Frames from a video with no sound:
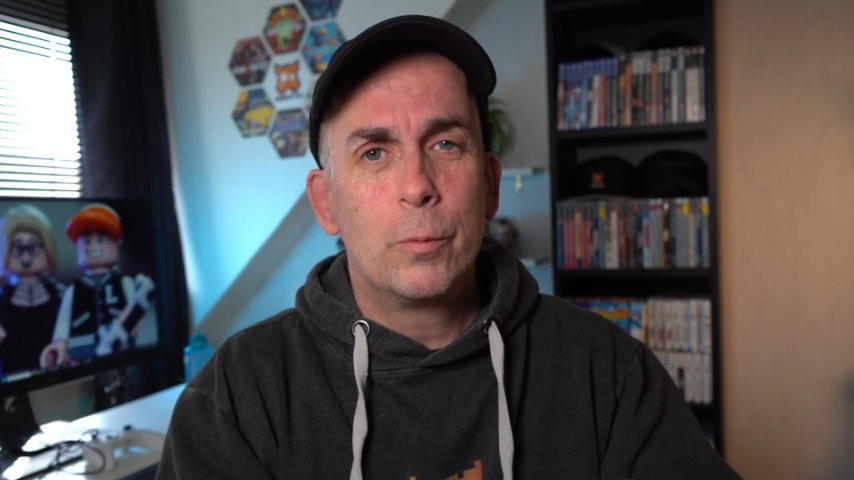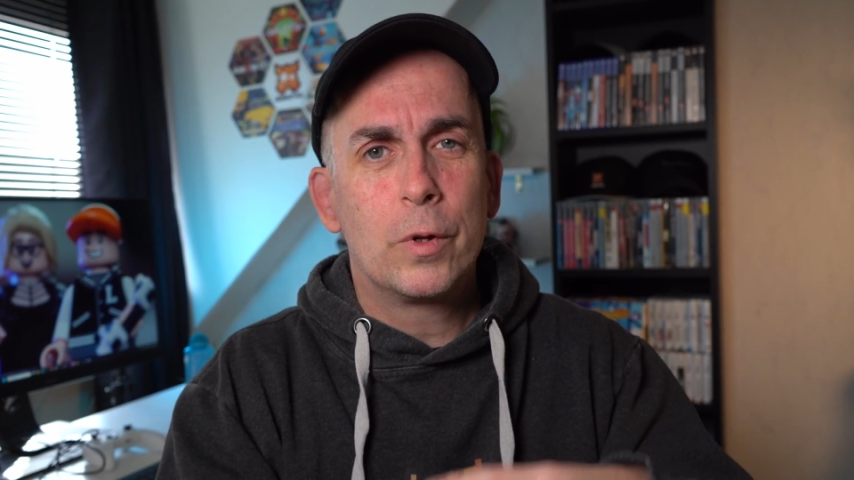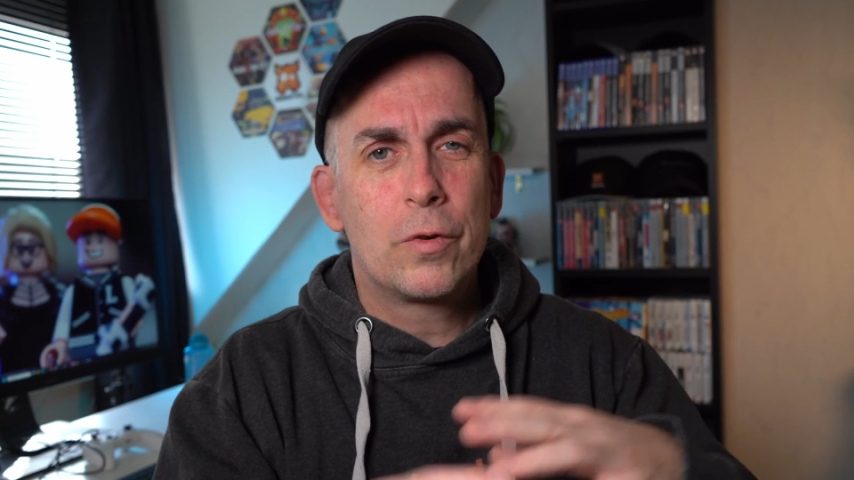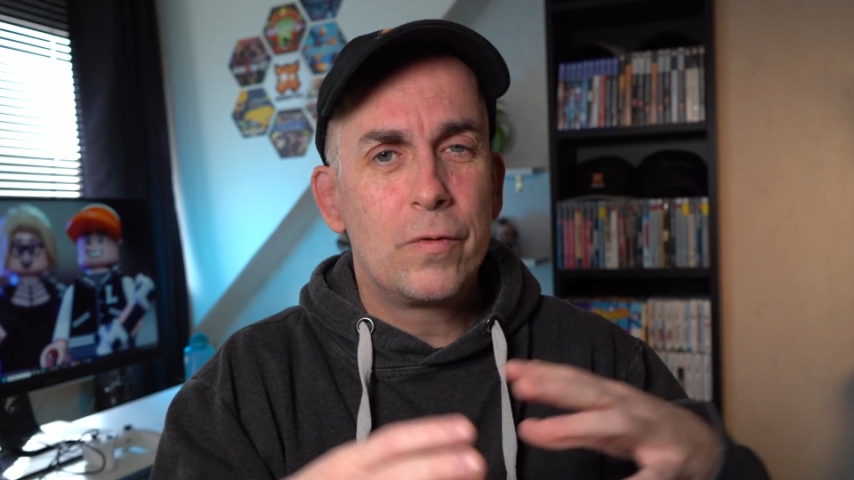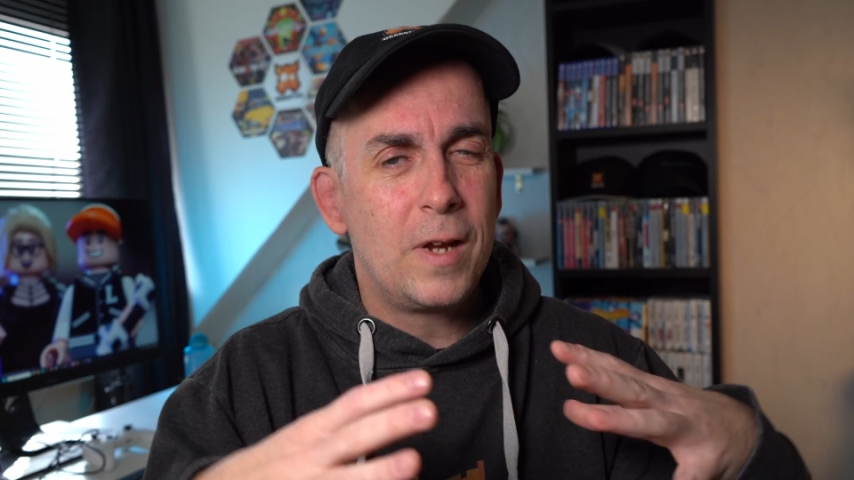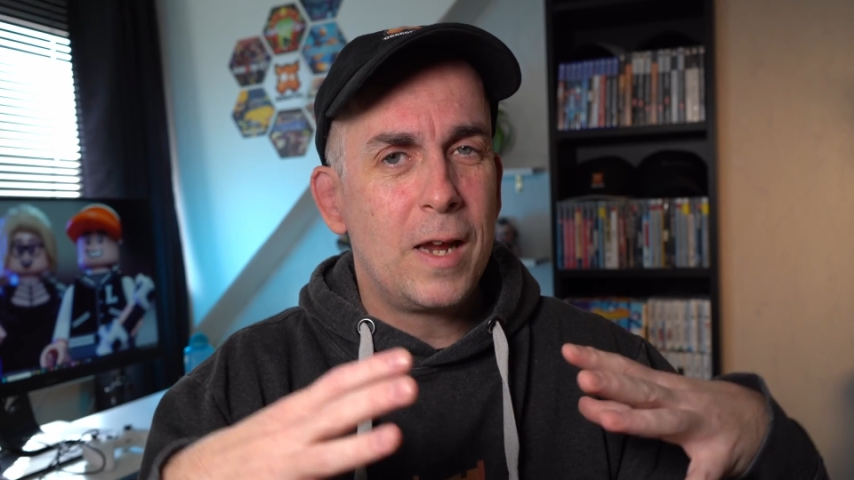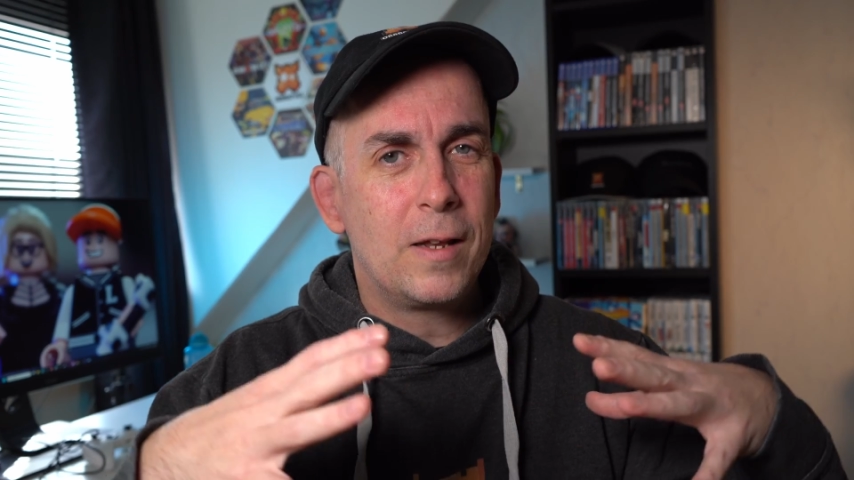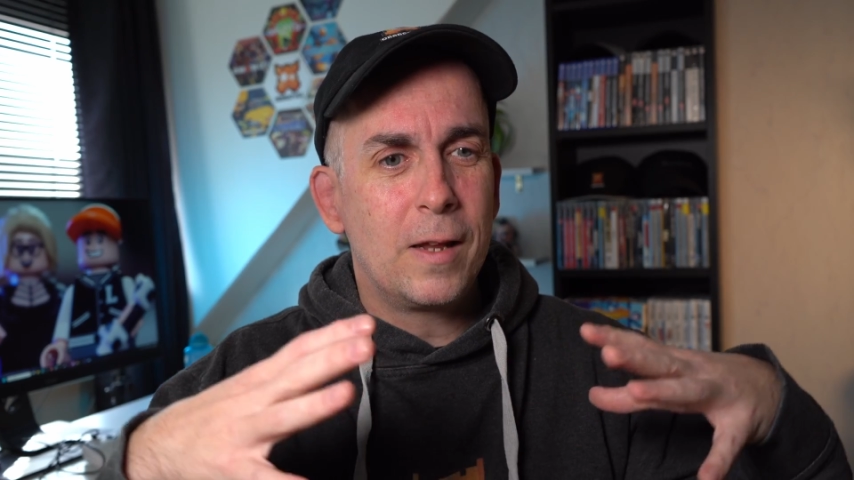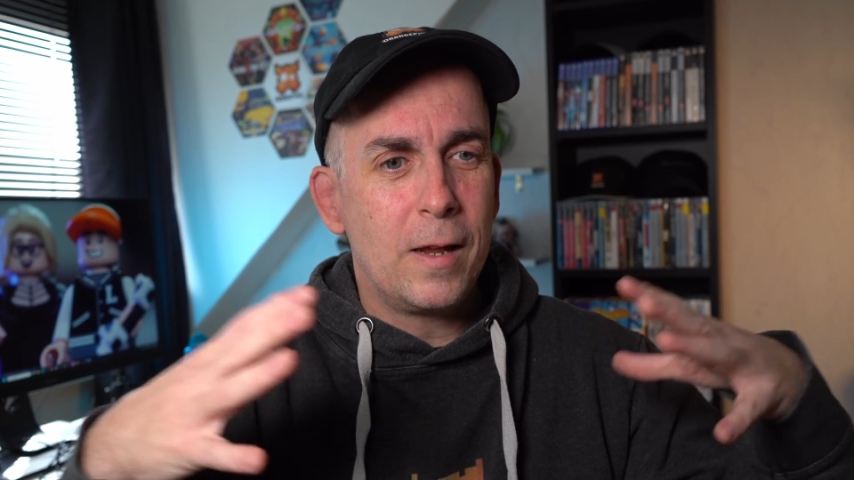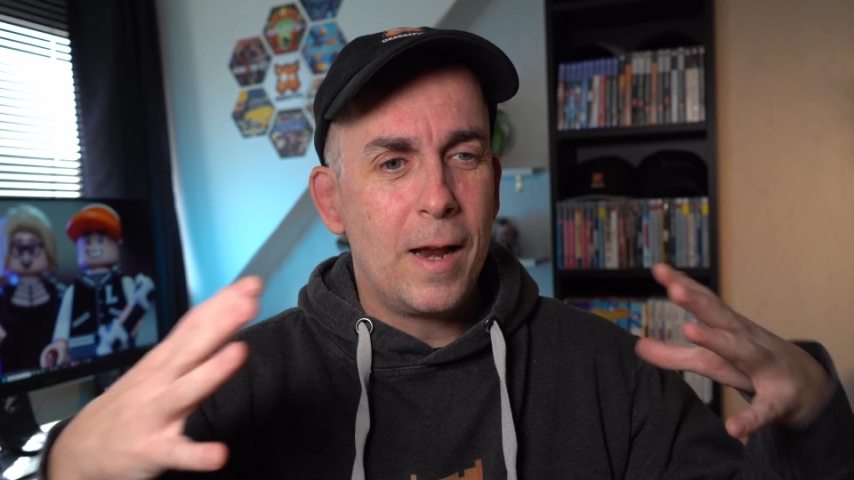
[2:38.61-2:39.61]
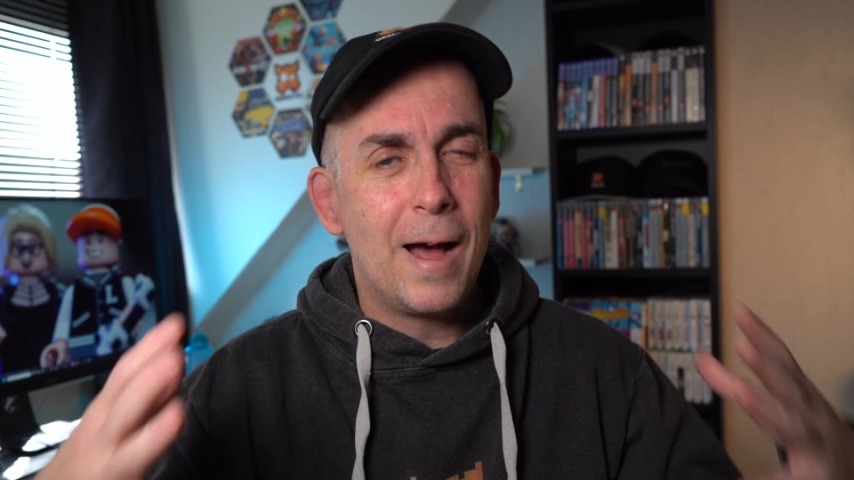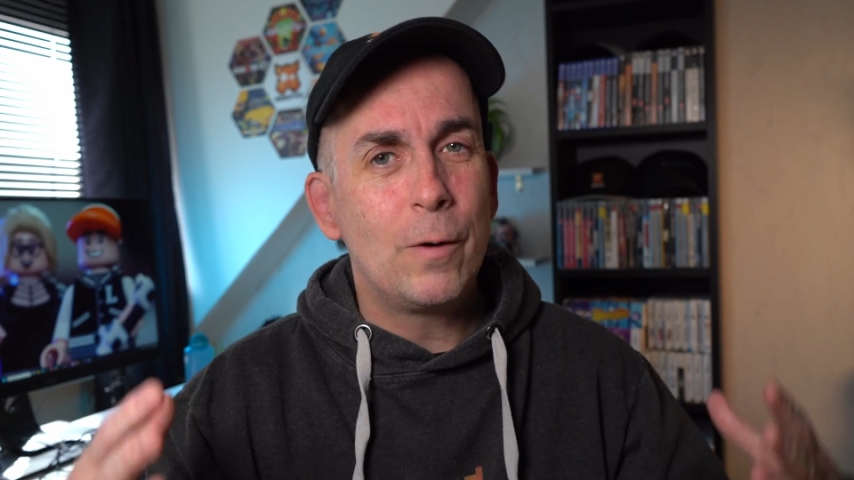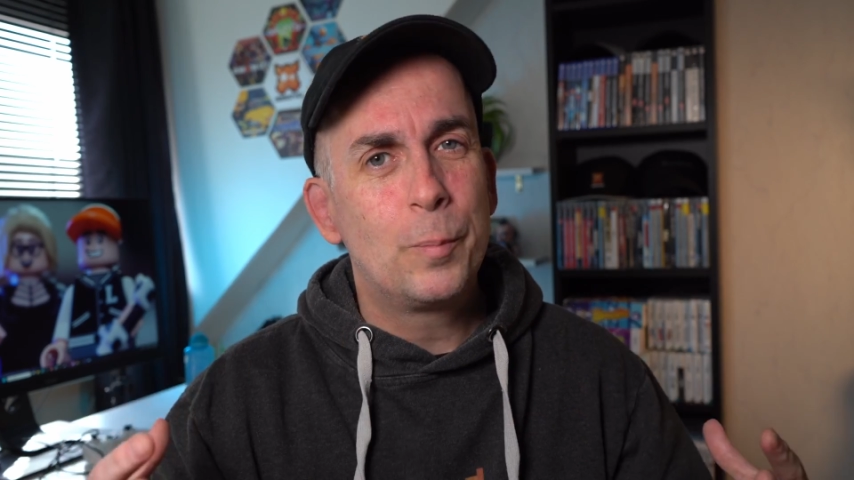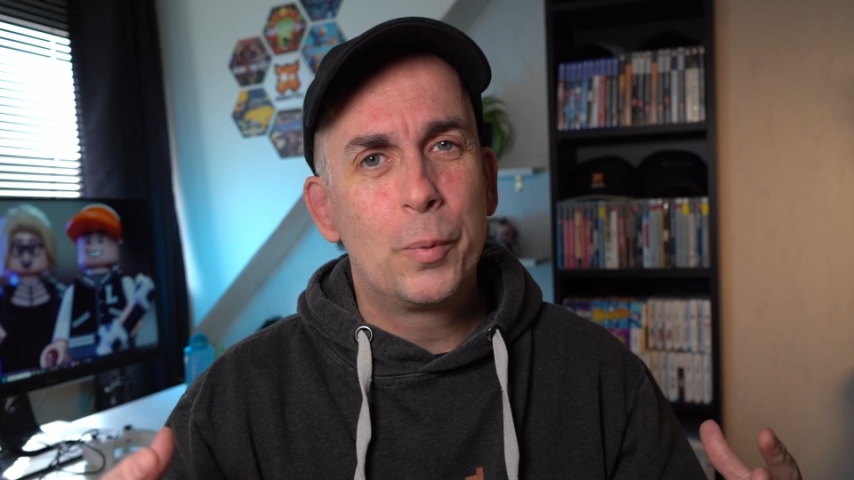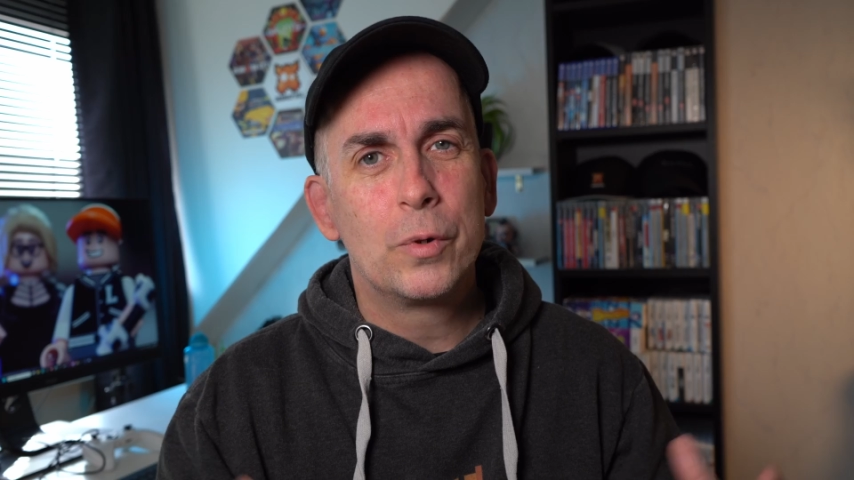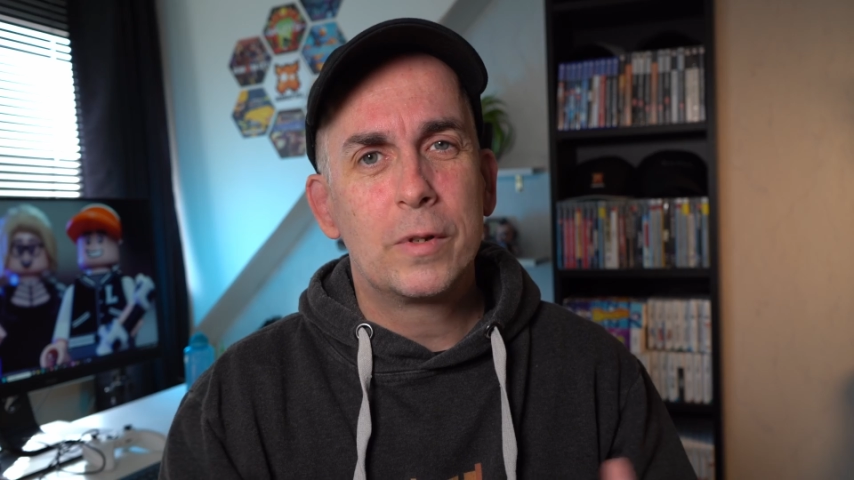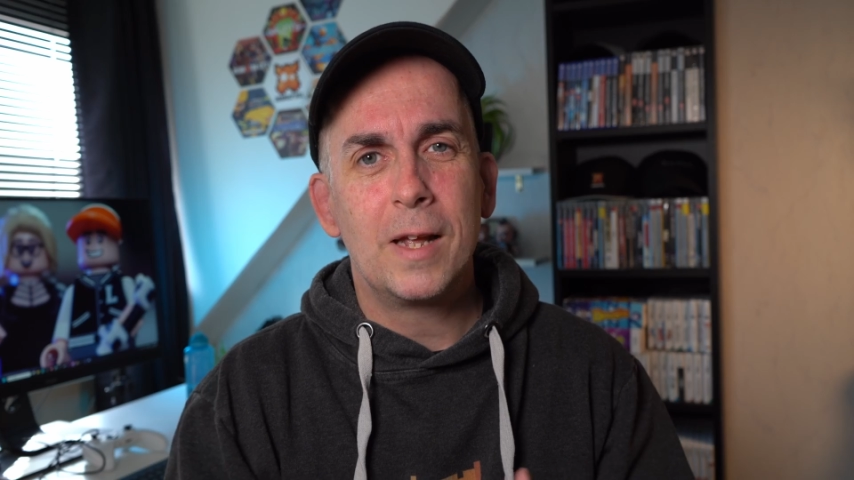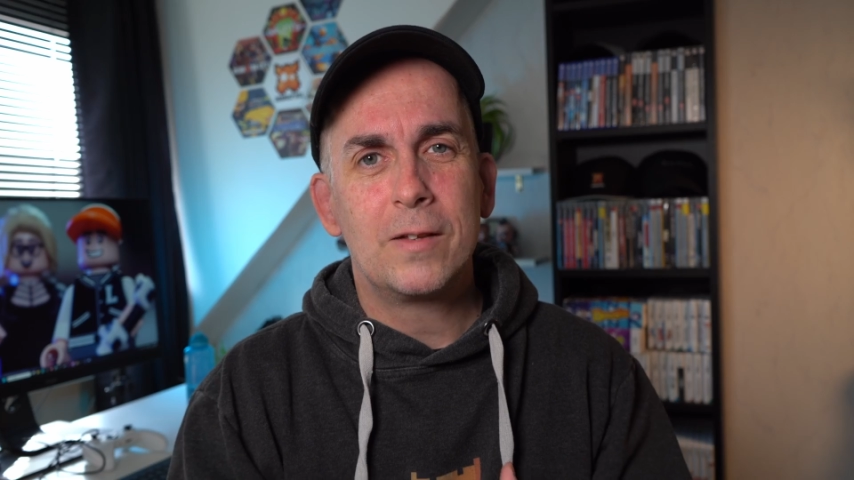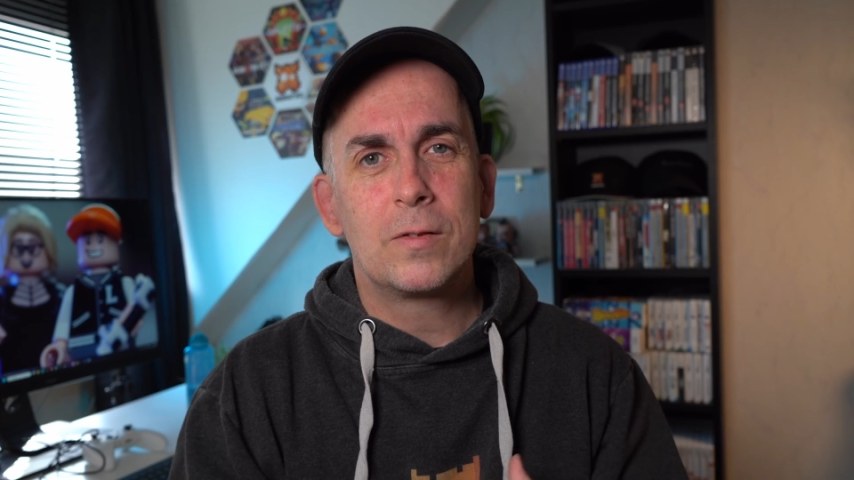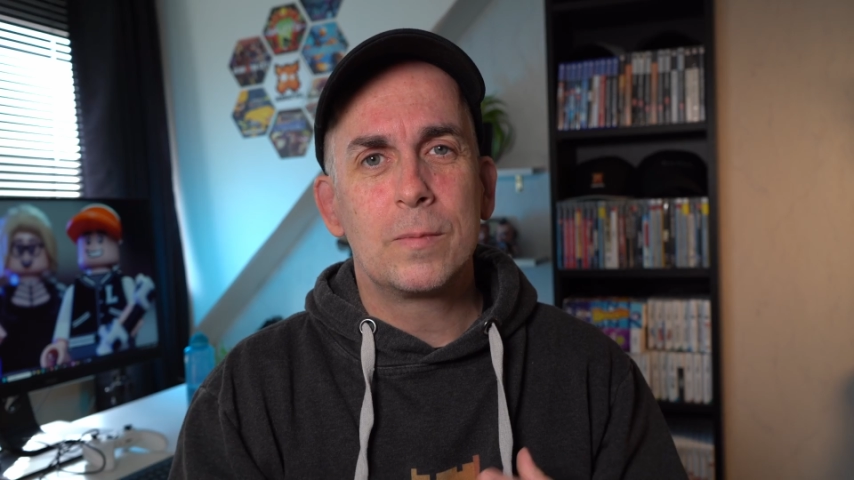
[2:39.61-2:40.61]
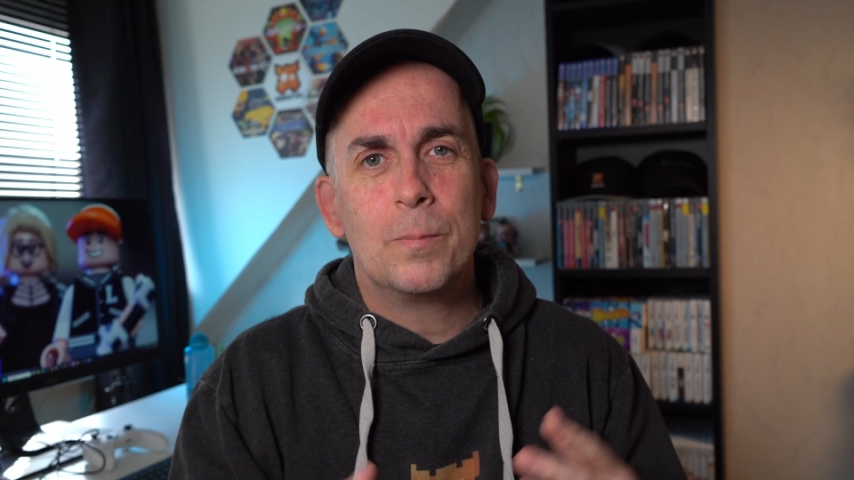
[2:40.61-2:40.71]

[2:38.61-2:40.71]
will create an output that's